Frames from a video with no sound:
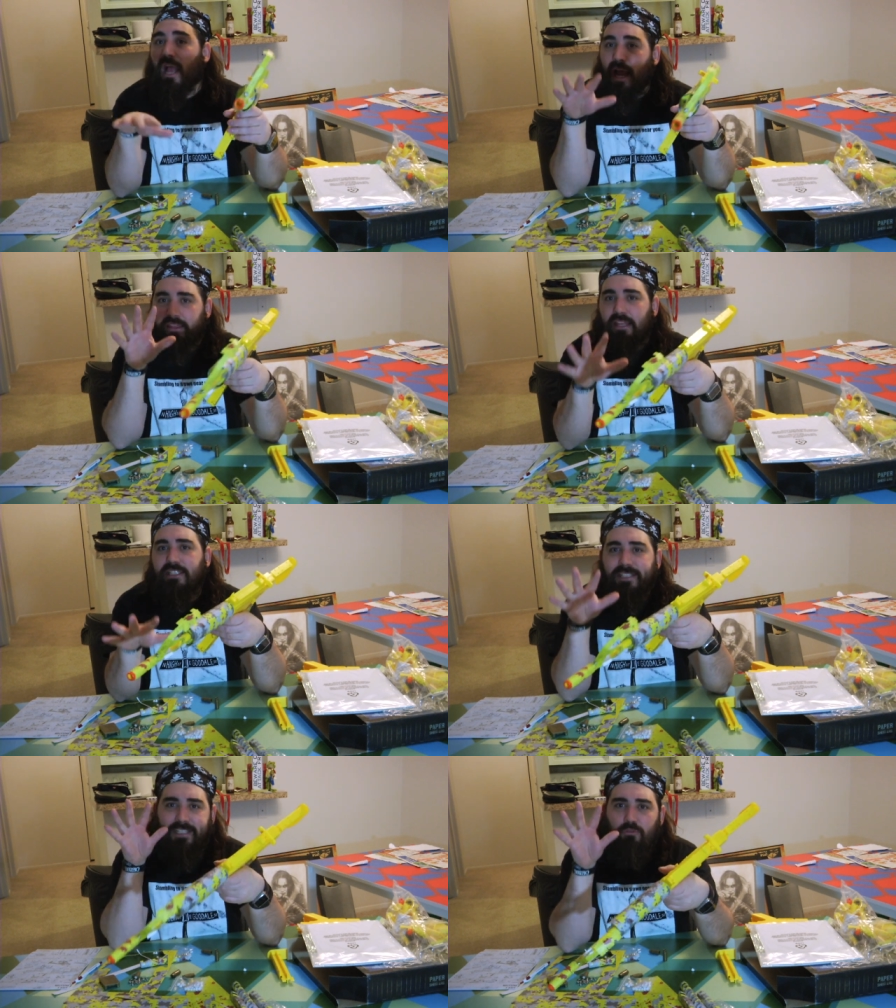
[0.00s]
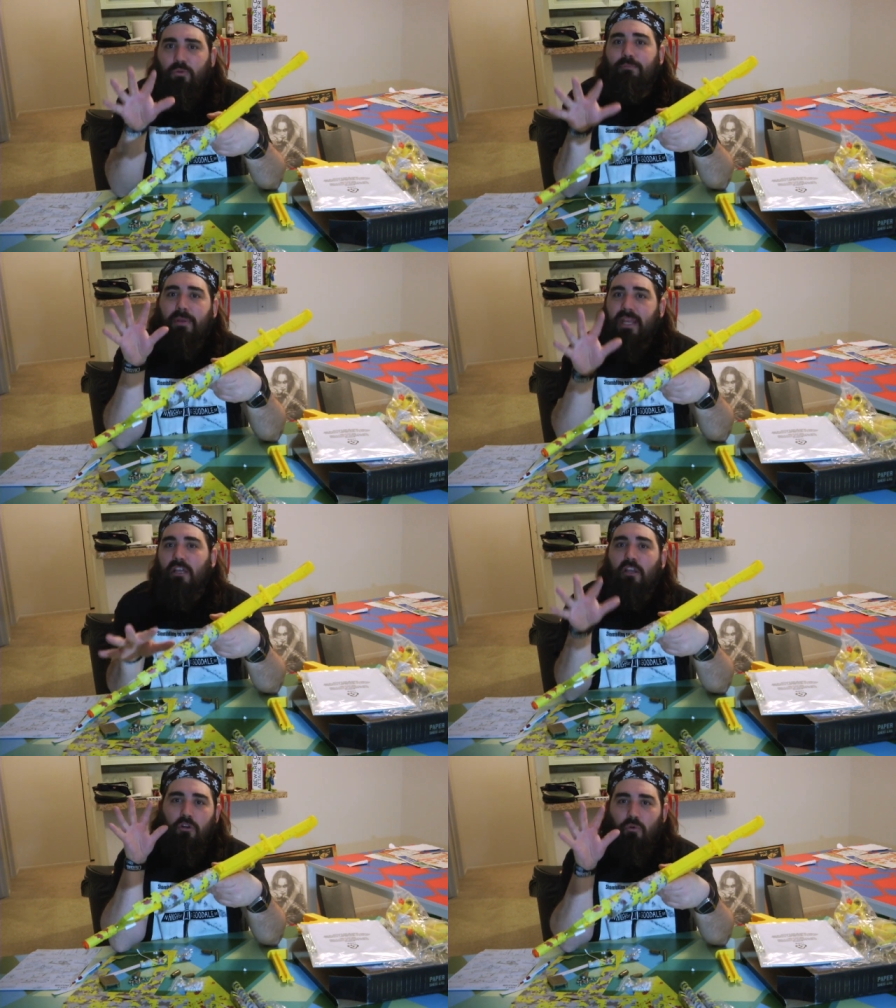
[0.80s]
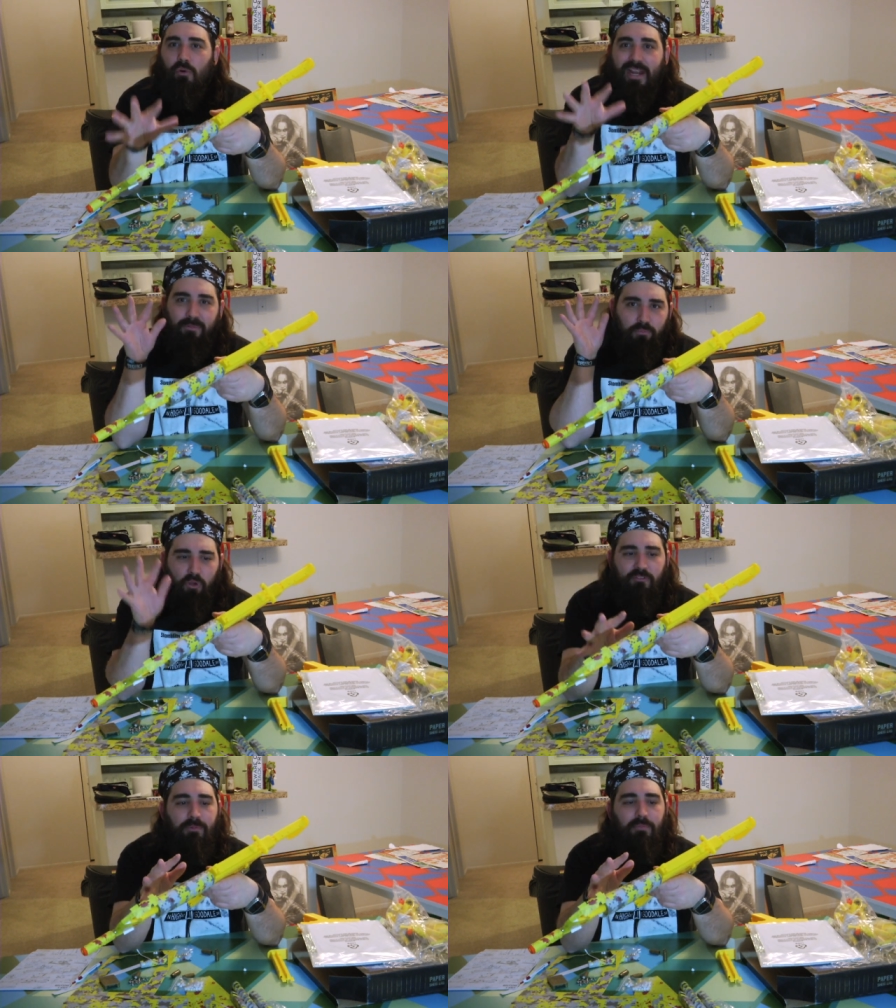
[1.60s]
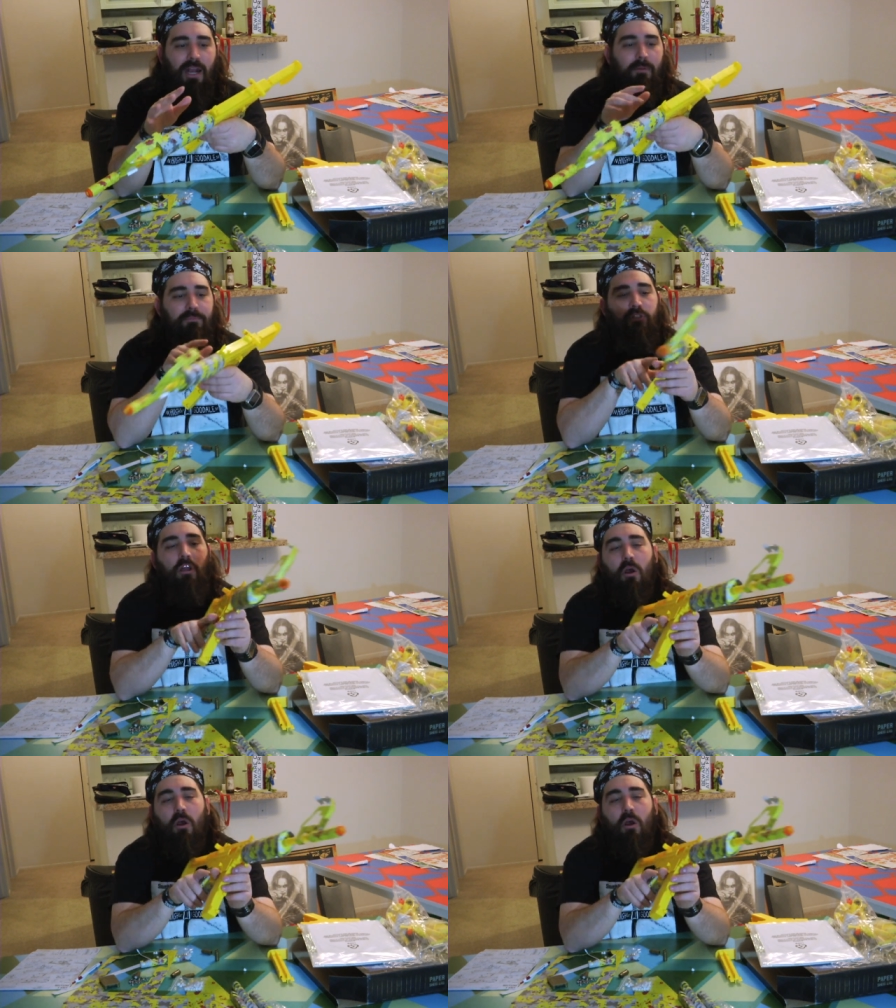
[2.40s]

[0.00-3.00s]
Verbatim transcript: I think these would make great movie props.